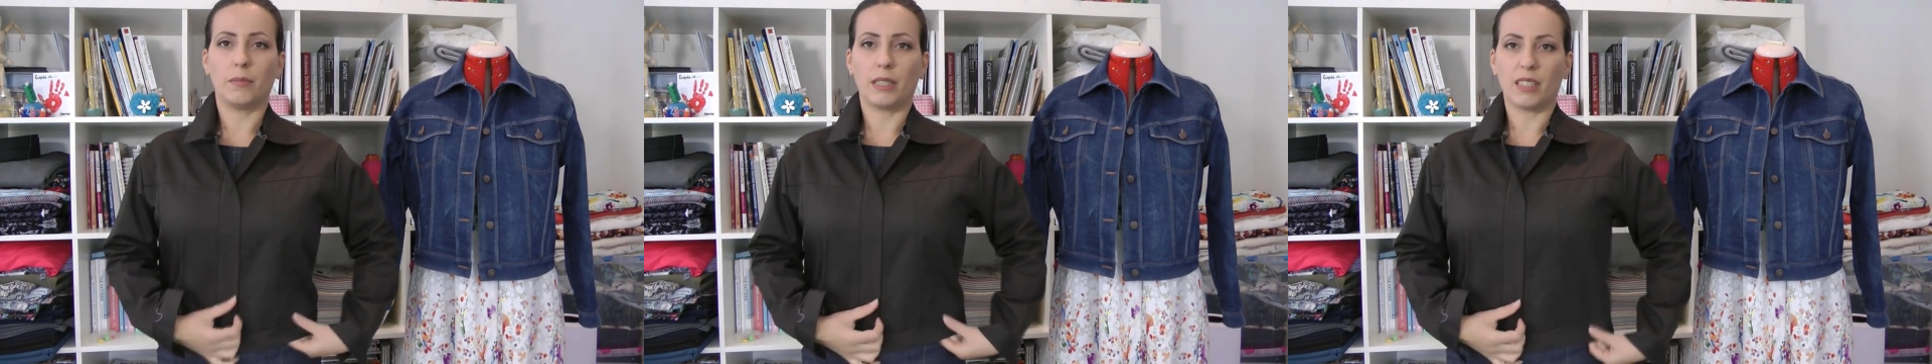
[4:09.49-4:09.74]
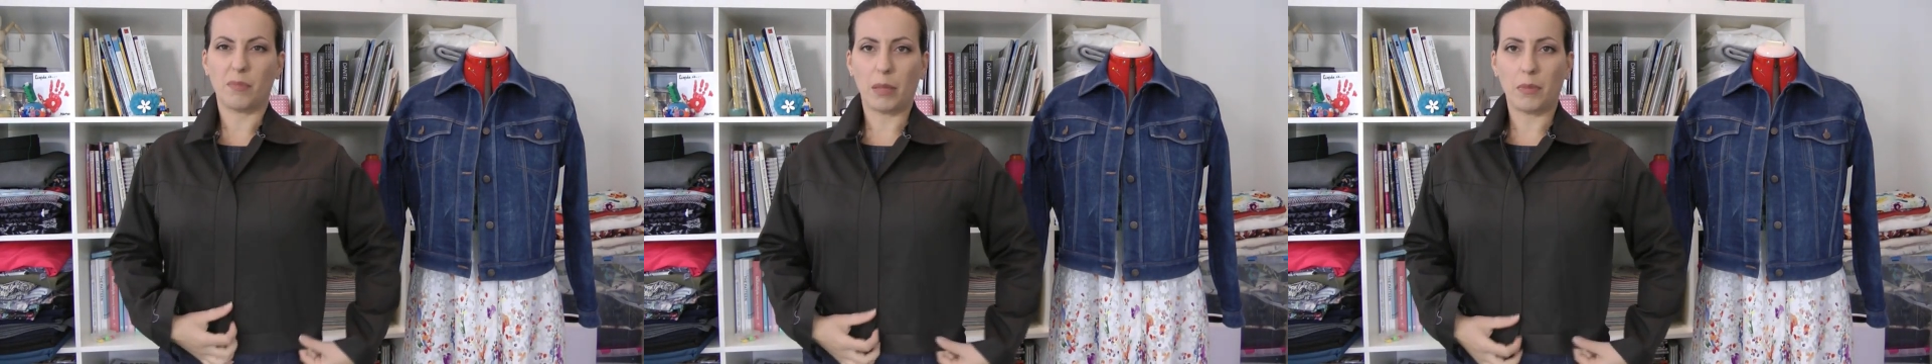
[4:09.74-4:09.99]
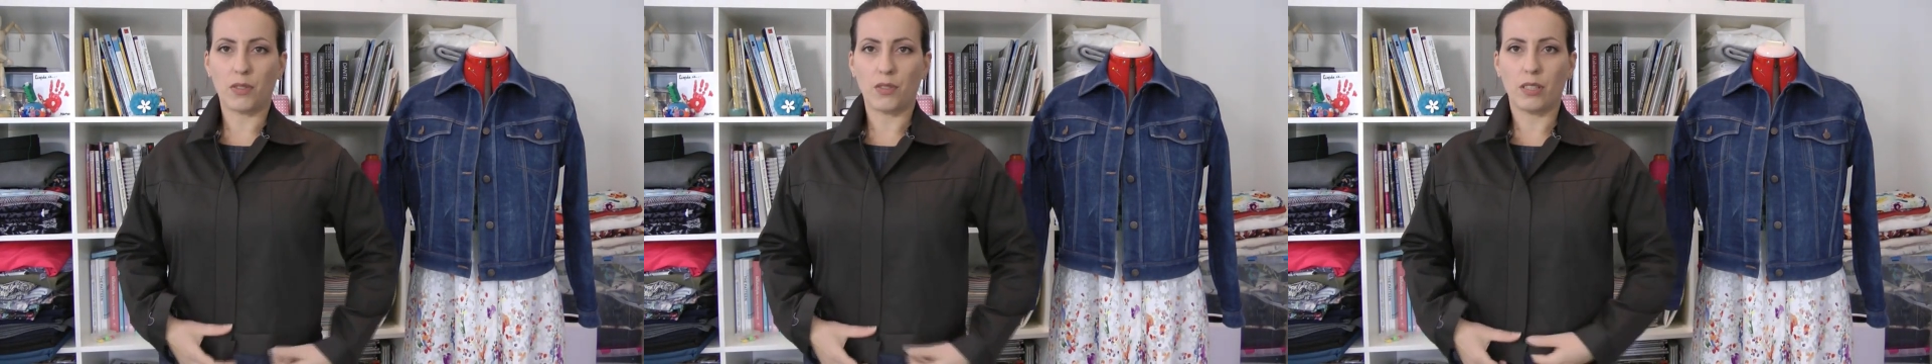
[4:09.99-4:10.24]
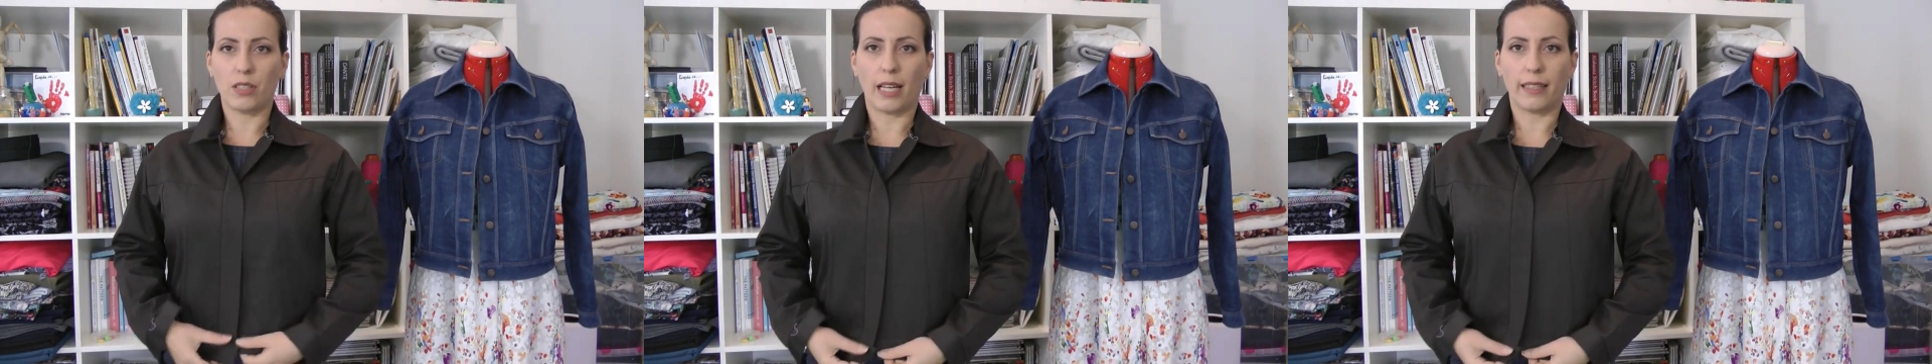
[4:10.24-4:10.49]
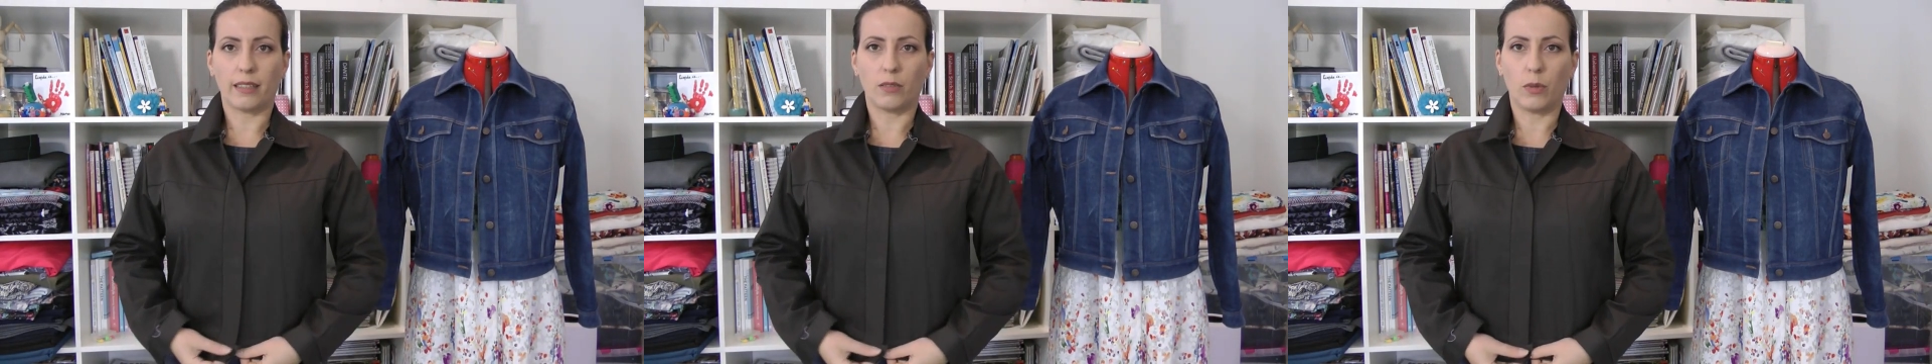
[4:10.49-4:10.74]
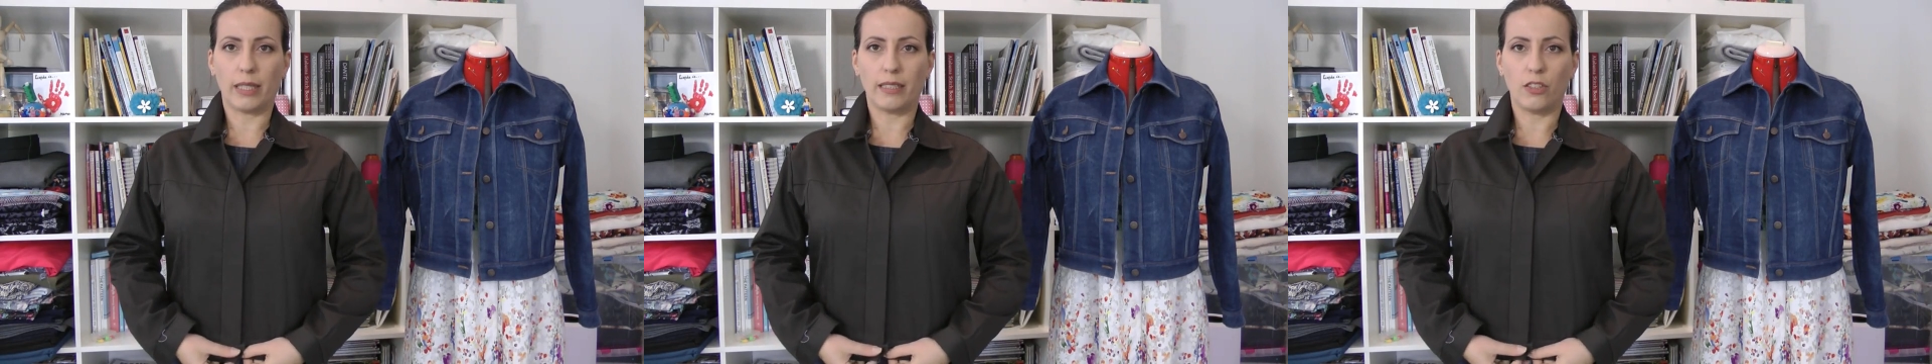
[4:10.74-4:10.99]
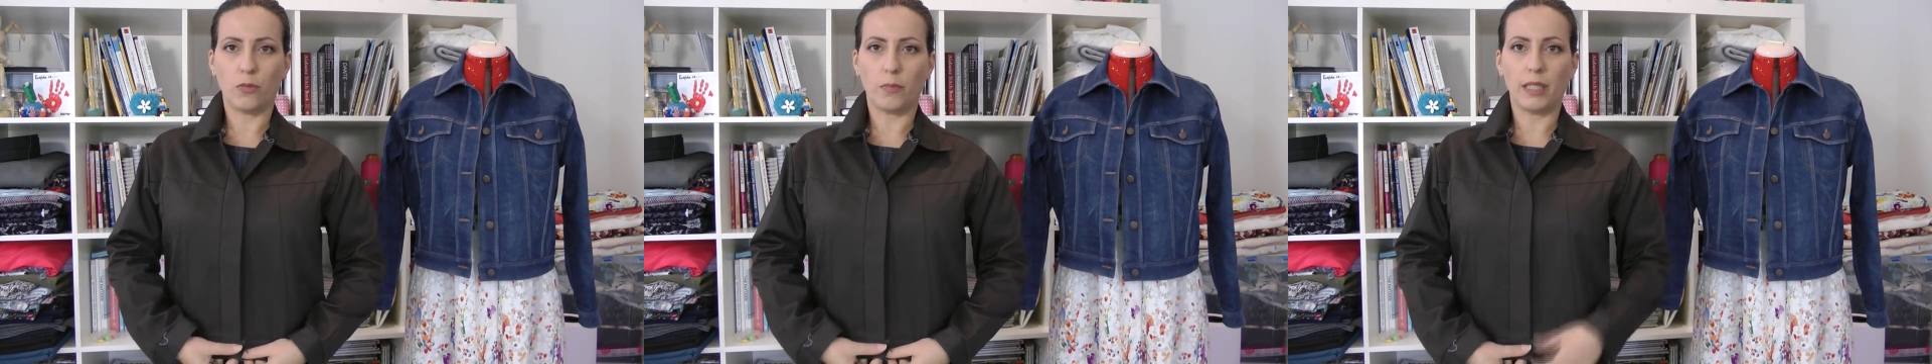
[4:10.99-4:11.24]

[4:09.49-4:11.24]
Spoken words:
because my bust is like 1 inch